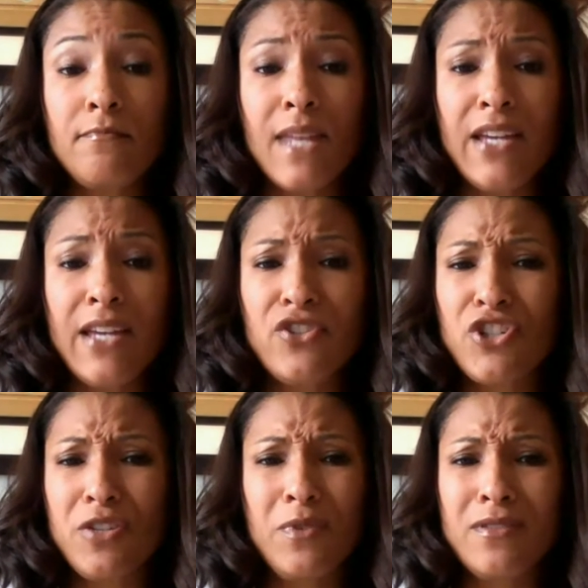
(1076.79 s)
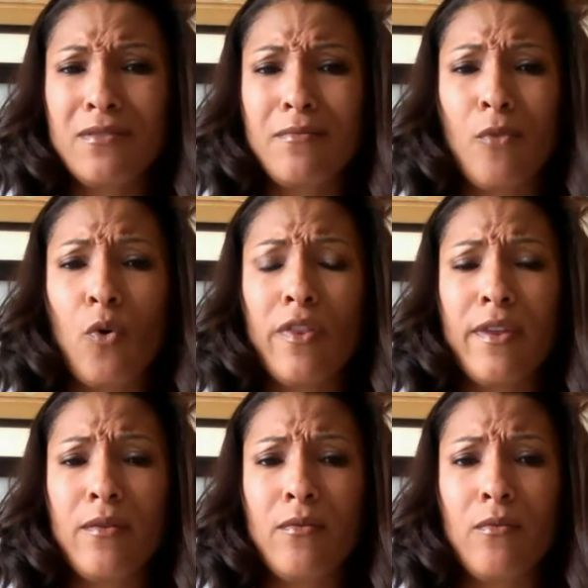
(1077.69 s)
And she was more
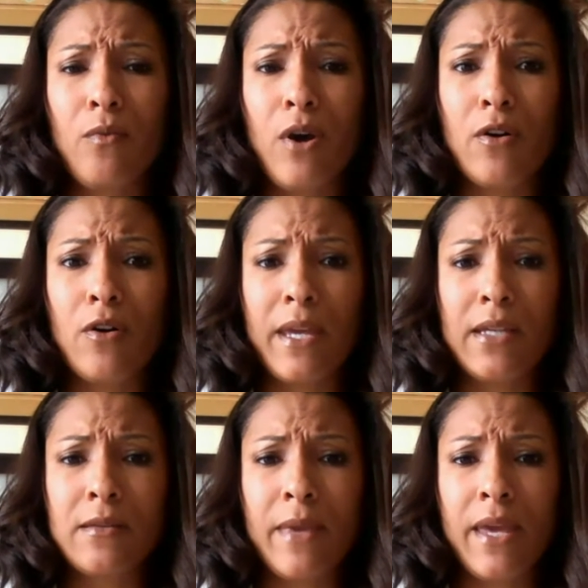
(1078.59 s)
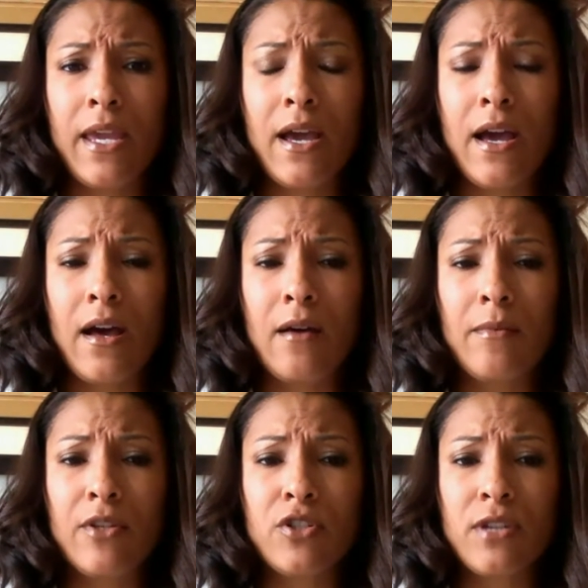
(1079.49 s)
than welcoming to me. And she's